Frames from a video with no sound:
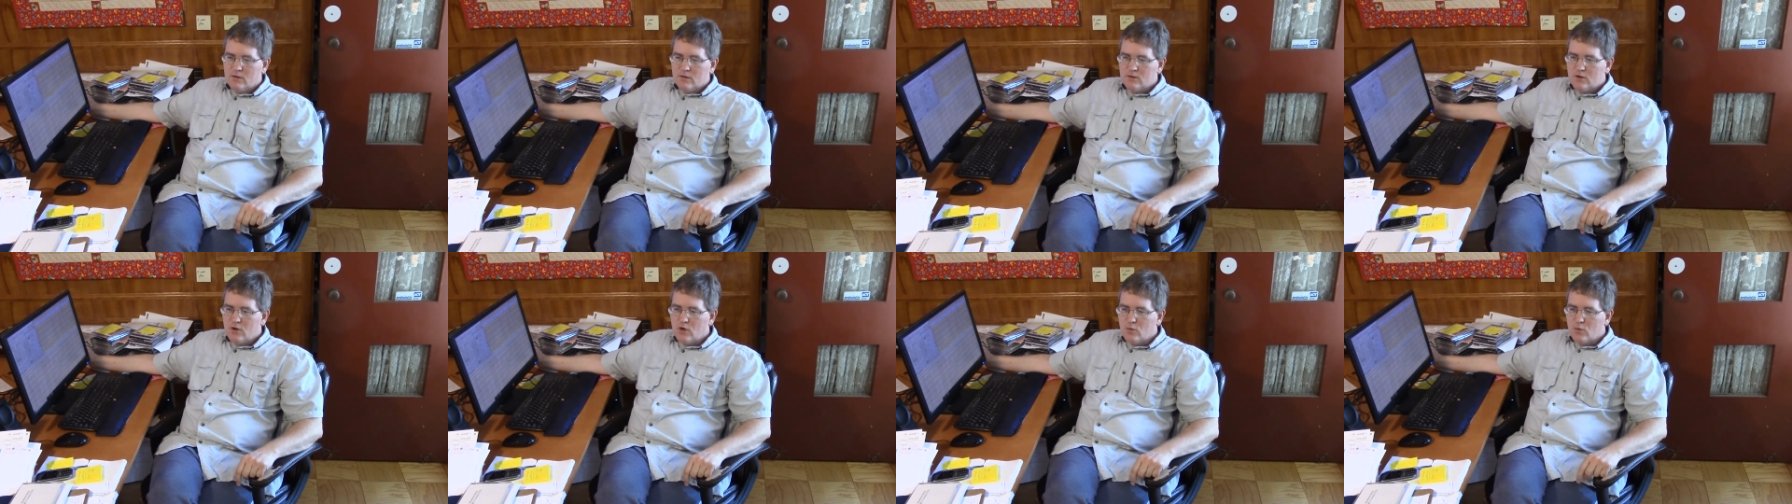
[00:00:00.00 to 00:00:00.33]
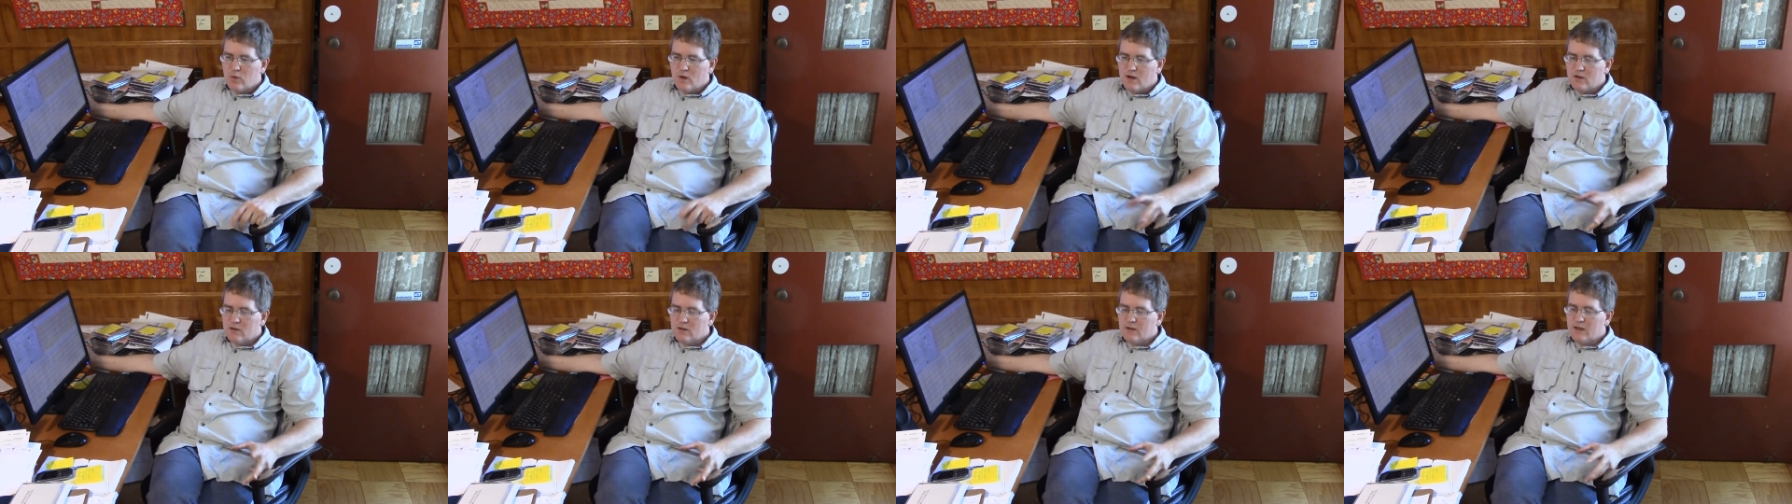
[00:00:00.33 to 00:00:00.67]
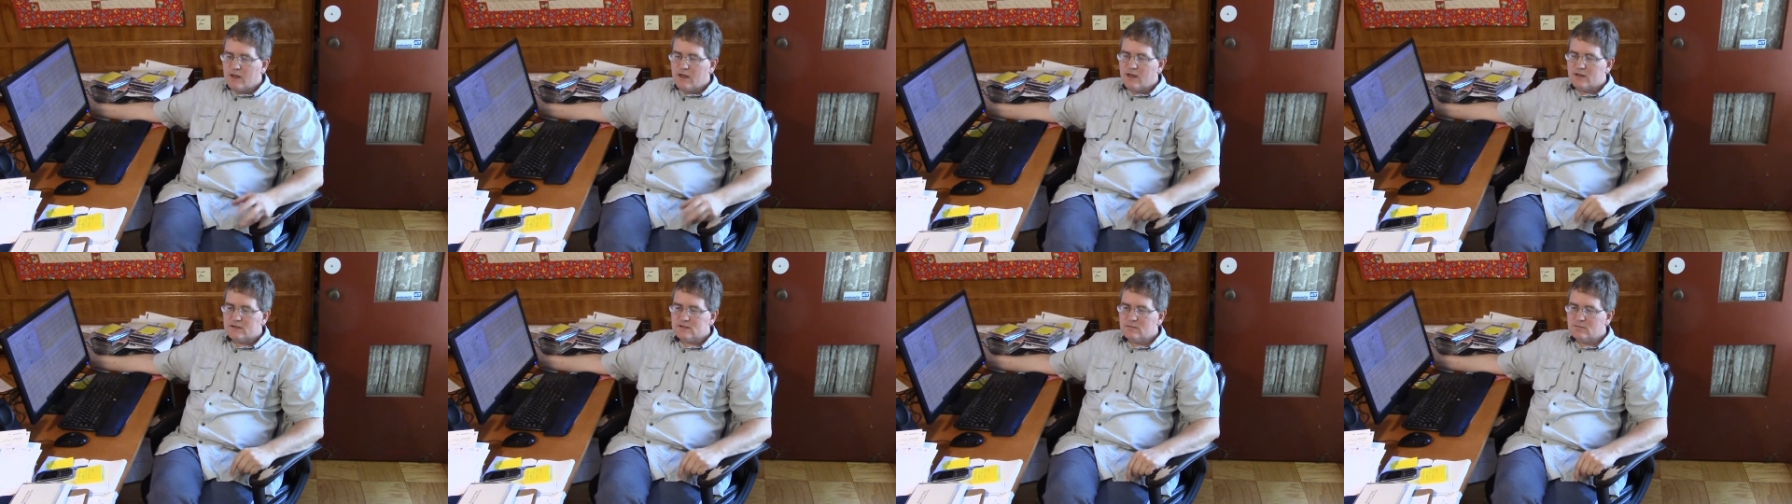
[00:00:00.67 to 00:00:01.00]
too
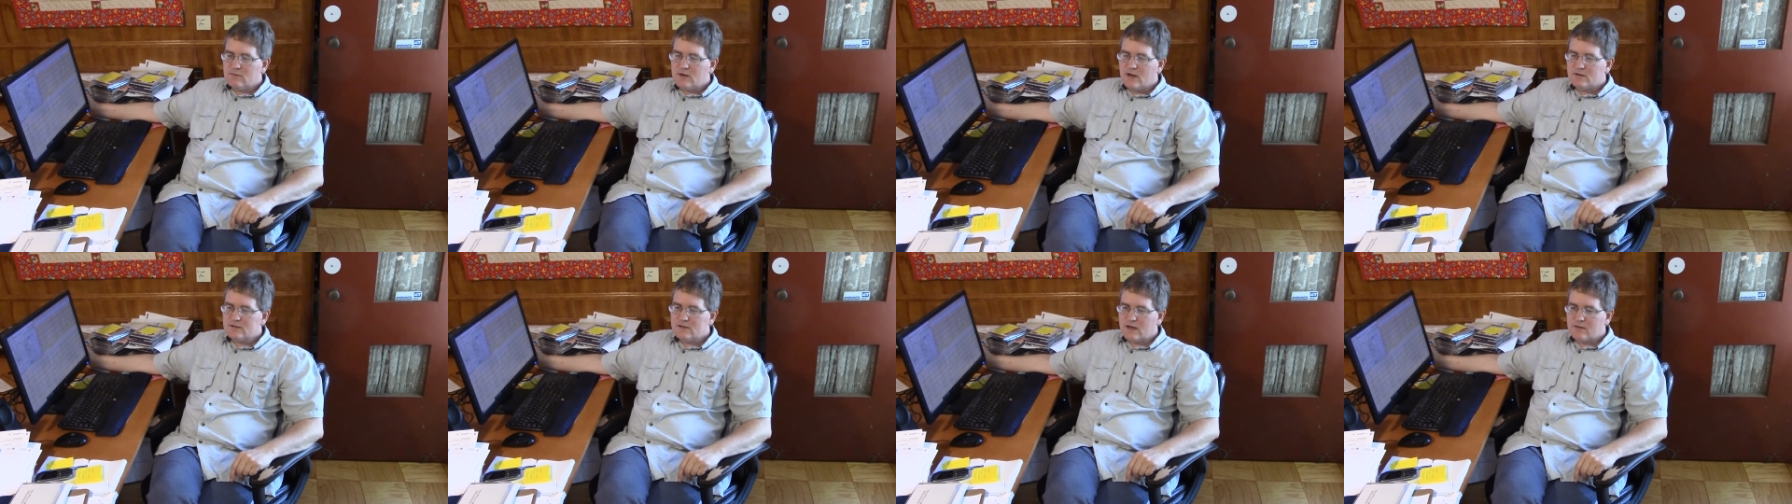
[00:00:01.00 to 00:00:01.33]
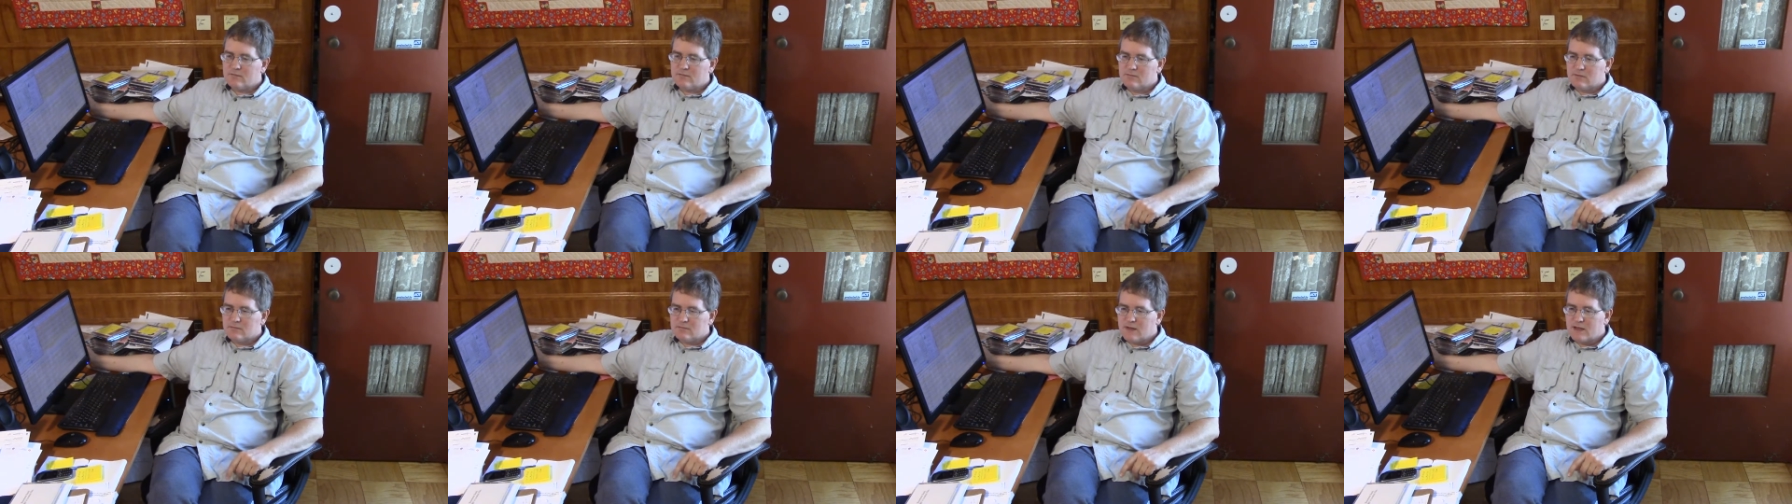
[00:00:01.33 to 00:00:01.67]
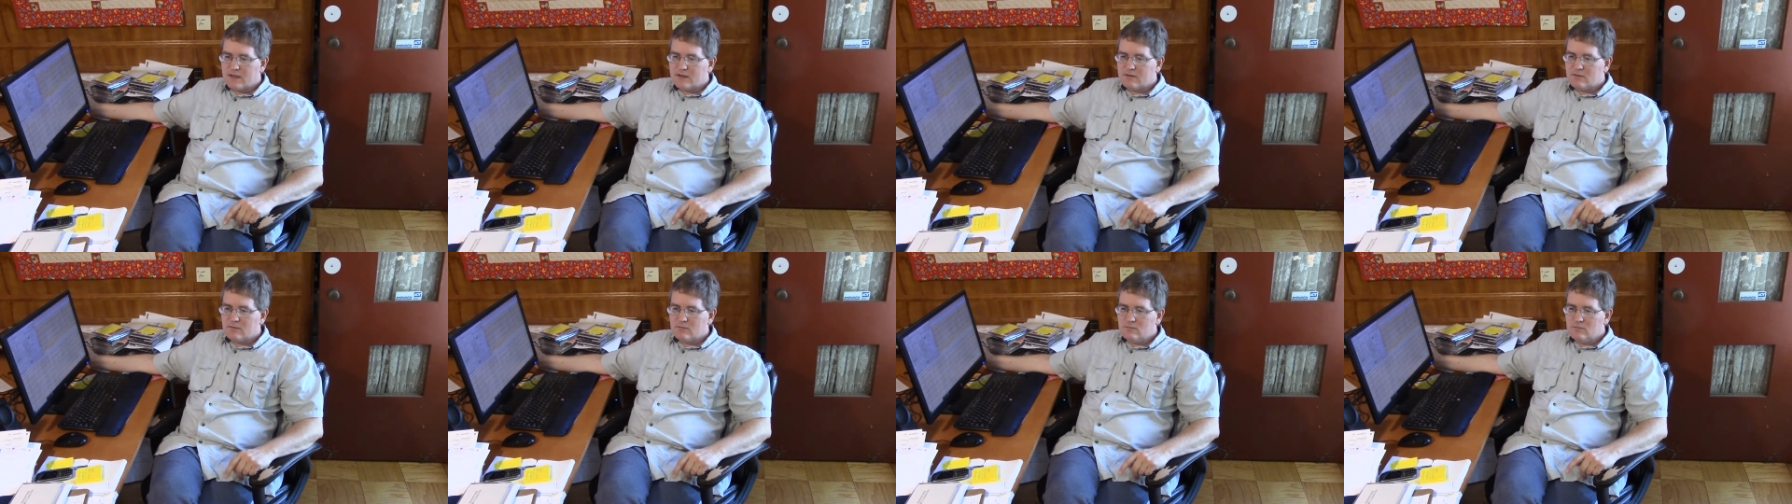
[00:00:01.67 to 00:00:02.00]
quickly, and sometimes I'd
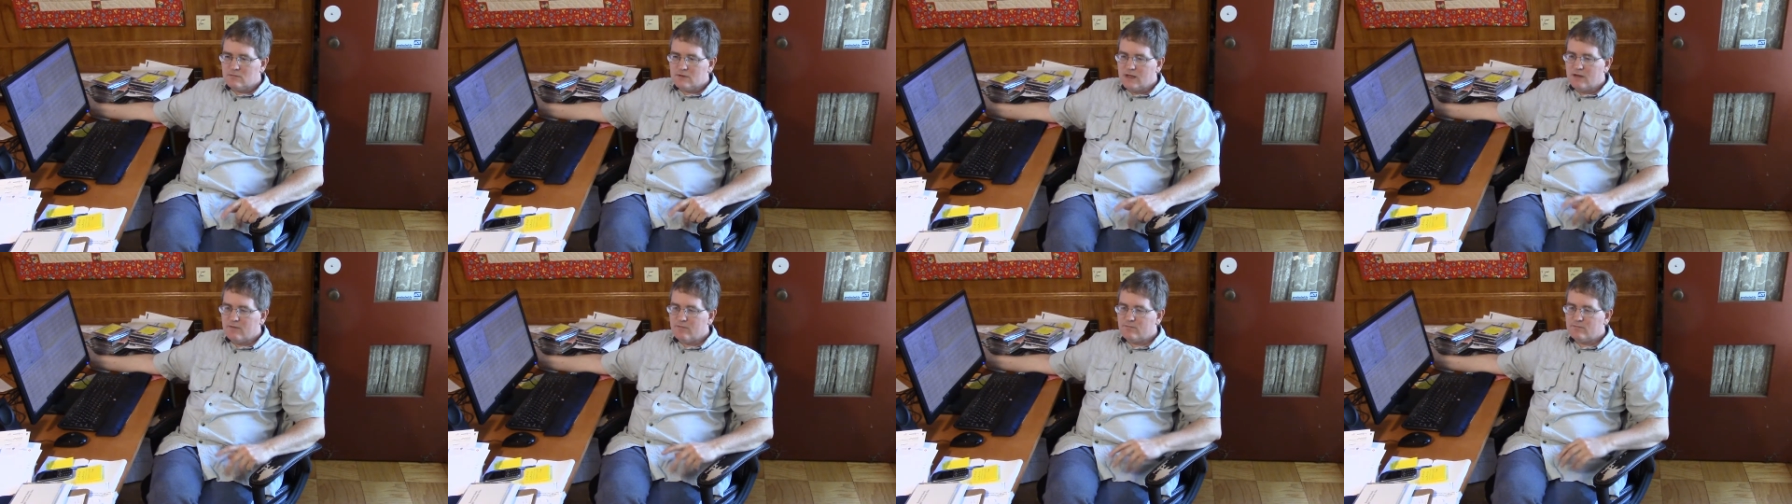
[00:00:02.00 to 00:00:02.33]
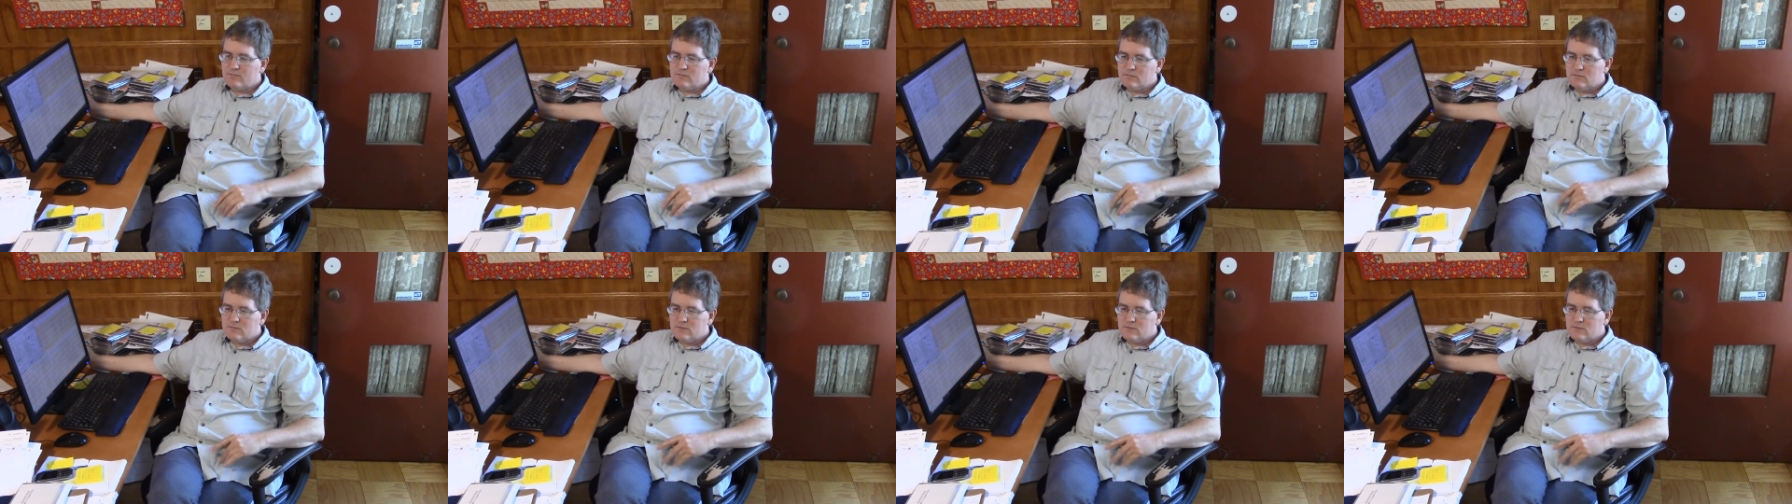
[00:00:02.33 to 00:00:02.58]
like leave